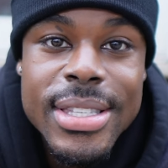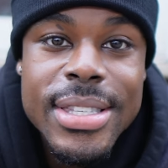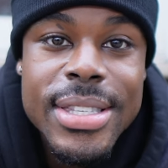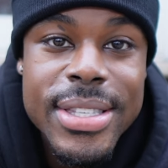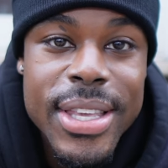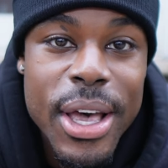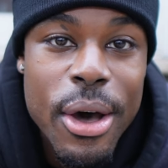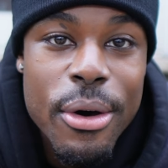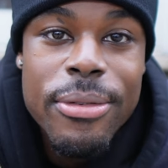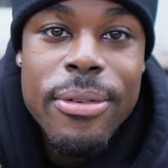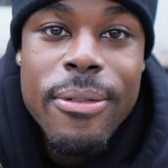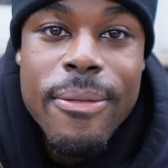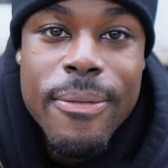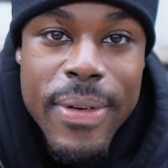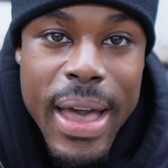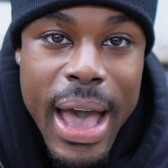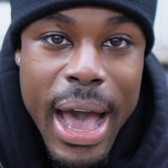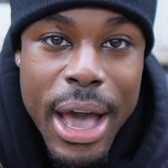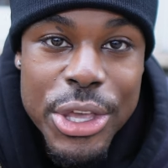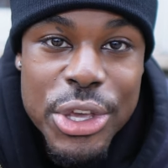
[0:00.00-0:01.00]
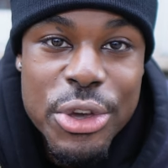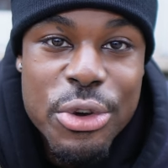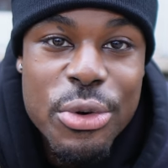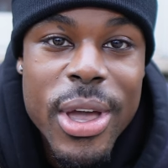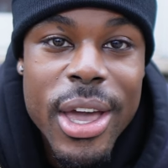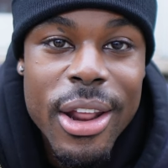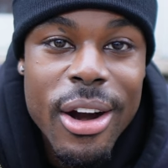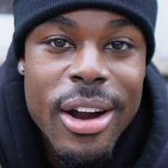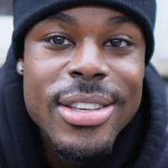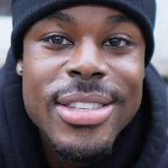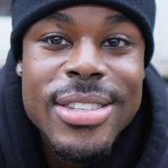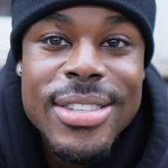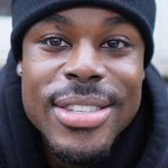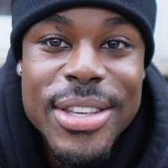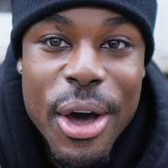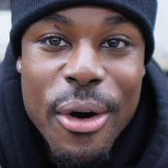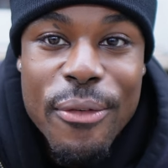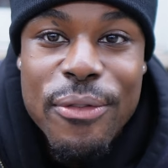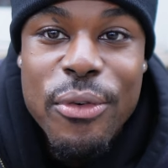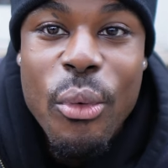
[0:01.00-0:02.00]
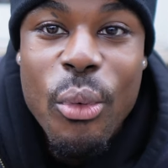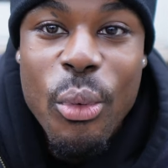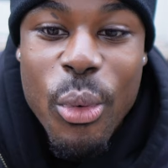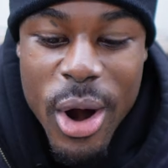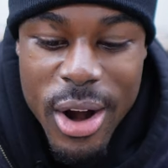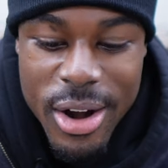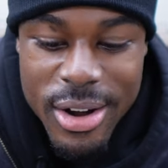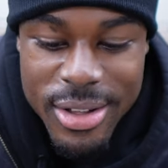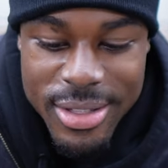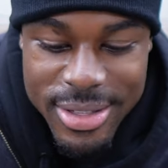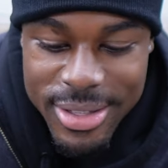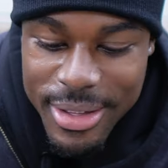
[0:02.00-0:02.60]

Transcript: self-value, and our self-worth.